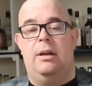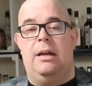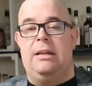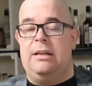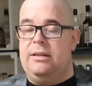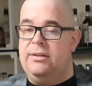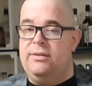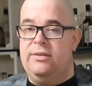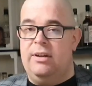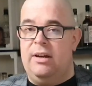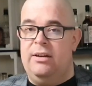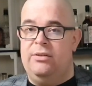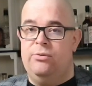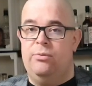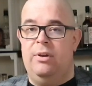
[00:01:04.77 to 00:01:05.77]
And in this
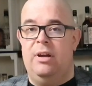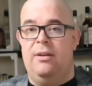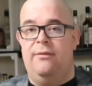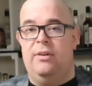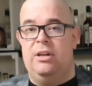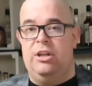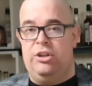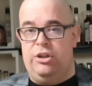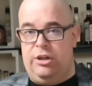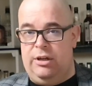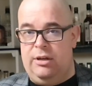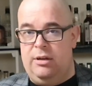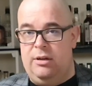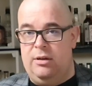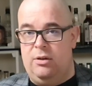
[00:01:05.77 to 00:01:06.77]
case we have a
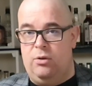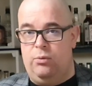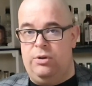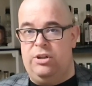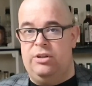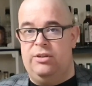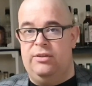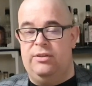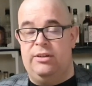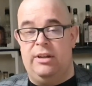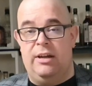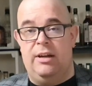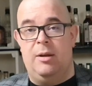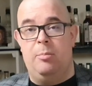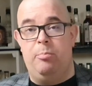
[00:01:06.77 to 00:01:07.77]
Ledaig, which is
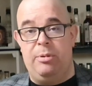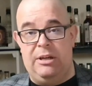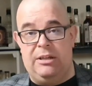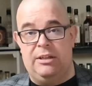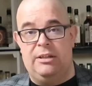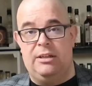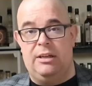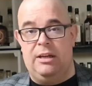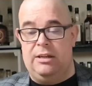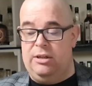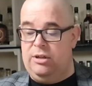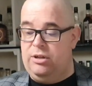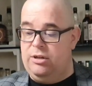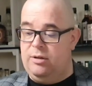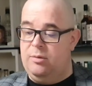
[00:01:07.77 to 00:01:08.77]
the peated
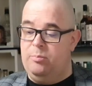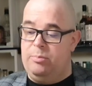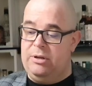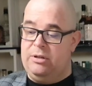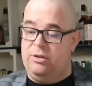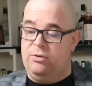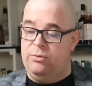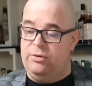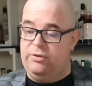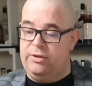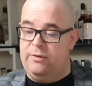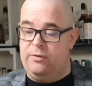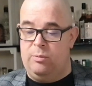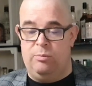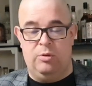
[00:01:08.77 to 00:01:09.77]
edition, peated
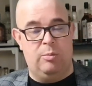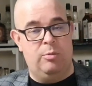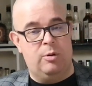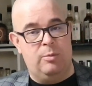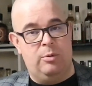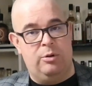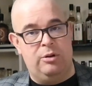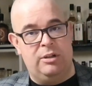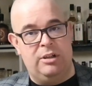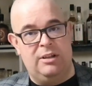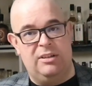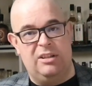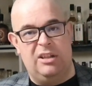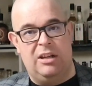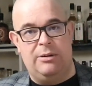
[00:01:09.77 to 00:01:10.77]
whiskey from Tobermory
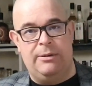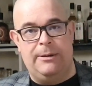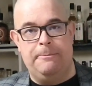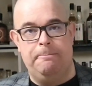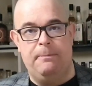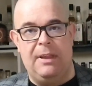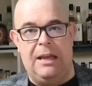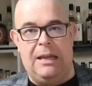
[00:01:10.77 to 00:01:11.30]
Distillery.